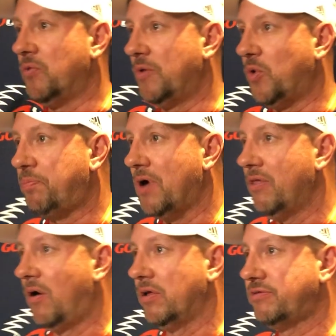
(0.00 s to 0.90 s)
We're, we're, probably
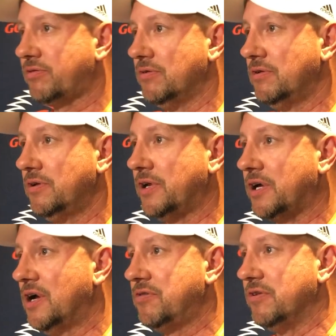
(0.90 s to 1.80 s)
the only school in the
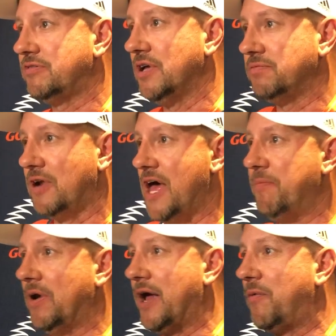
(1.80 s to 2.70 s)
country that subs
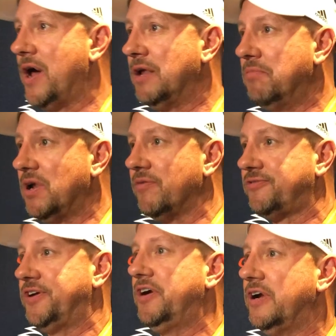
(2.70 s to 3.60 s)
linemen like right in the middle of a
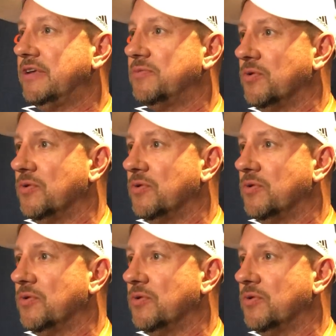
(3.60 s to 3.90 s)
series.